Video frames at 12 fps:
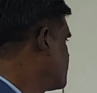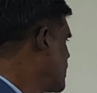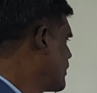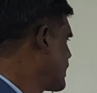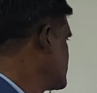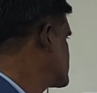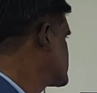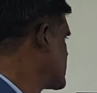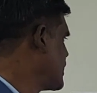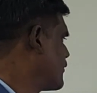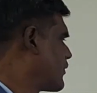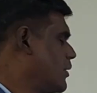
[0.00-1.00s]
power is
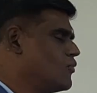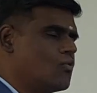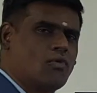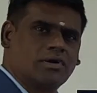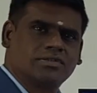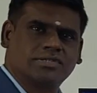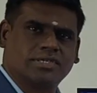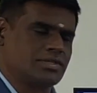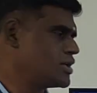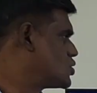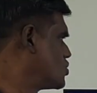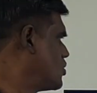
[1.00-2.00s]
sent from one
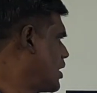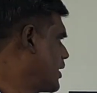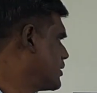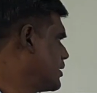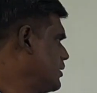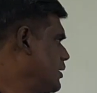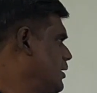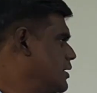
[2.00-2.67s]
city to another